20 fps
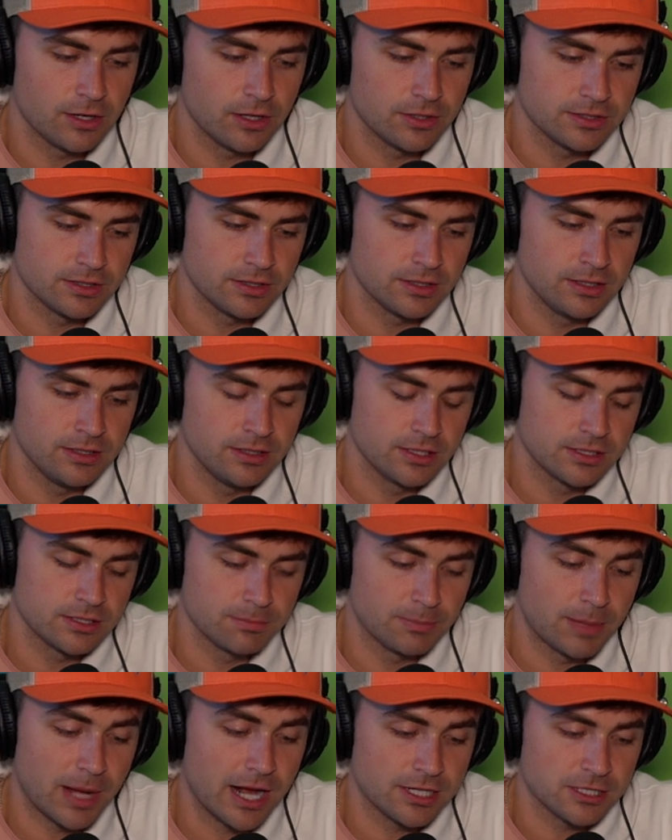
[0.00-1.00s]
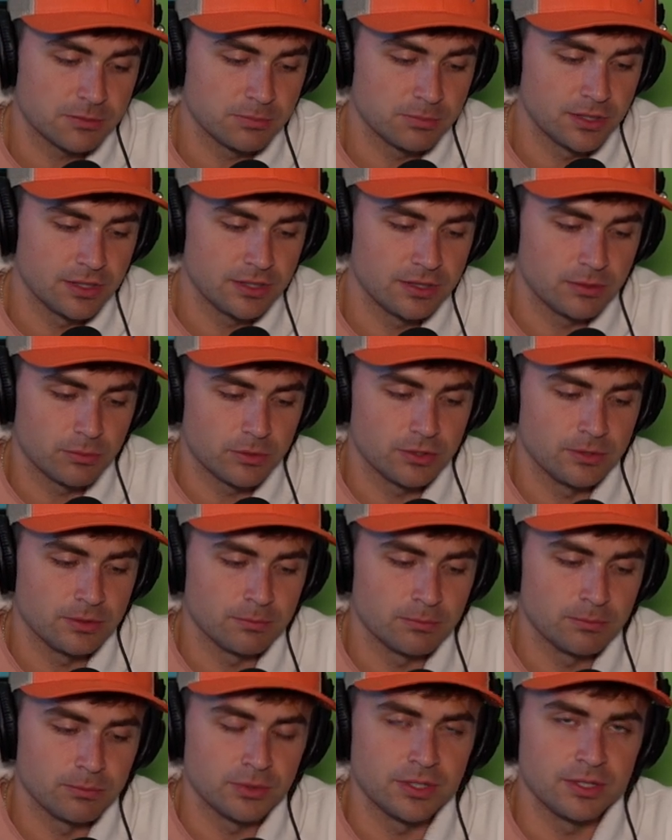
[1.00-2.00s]
He calls it he does box breathing where
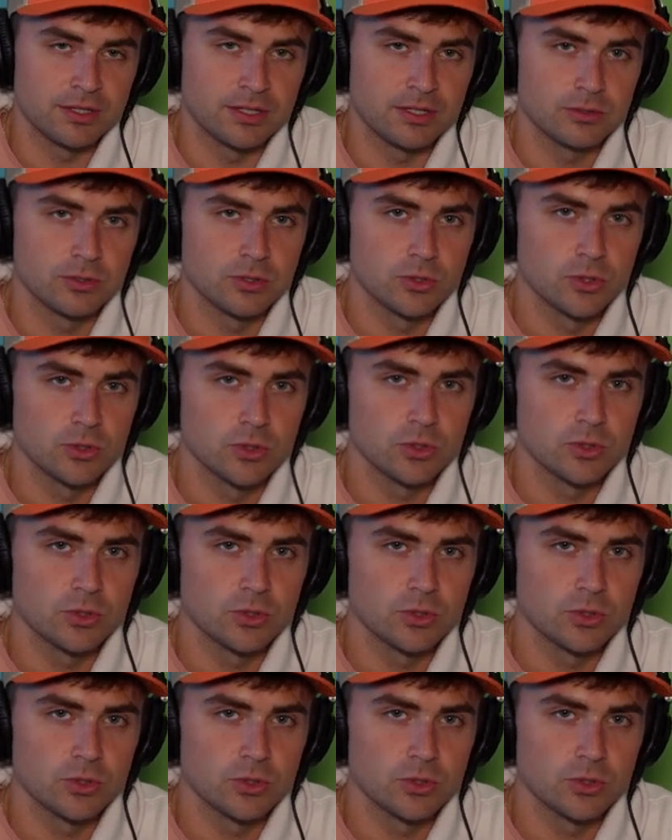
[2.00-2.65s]
you breathe in